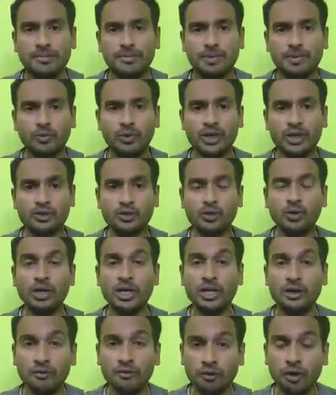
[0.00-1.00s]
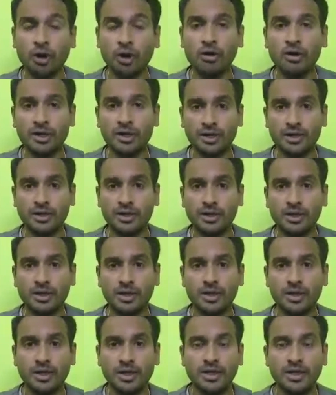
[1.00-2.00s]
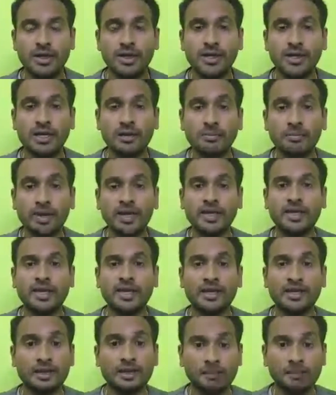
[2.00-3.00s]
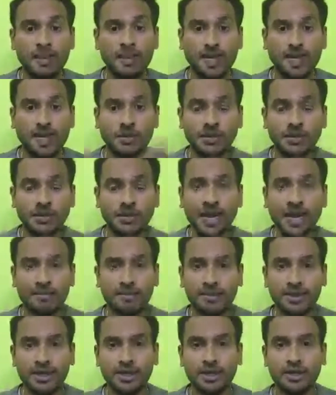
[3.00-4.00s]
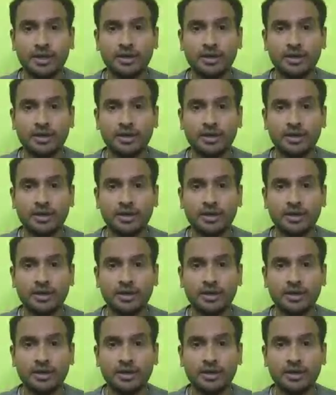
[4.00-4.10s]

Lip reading: We are so involved in making the management happy